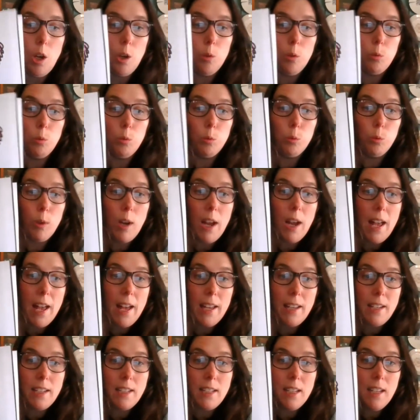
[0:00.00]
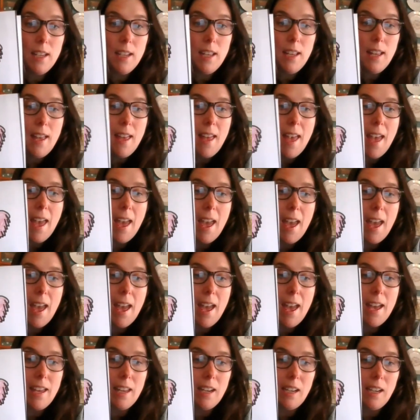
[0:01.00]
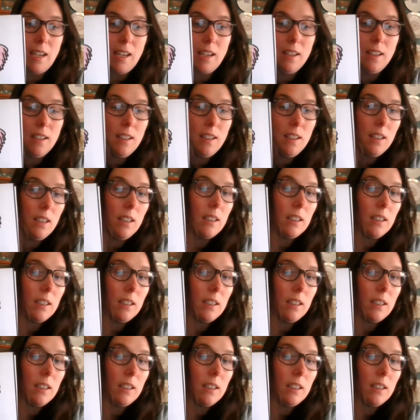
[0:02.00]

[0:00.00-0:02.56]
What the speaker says: A red hen